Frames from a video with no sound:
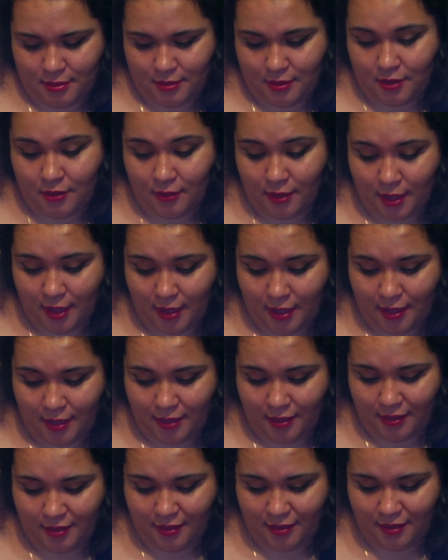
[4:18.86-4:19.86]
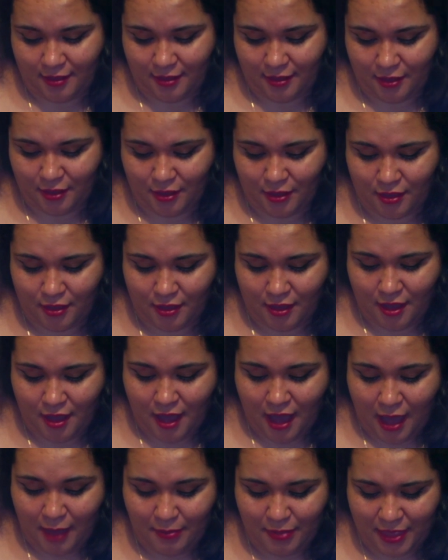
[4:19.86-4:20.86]
Okay.
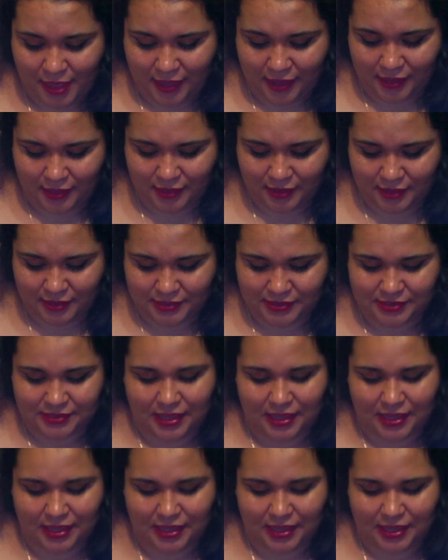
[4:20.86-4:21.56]
I'm liking this.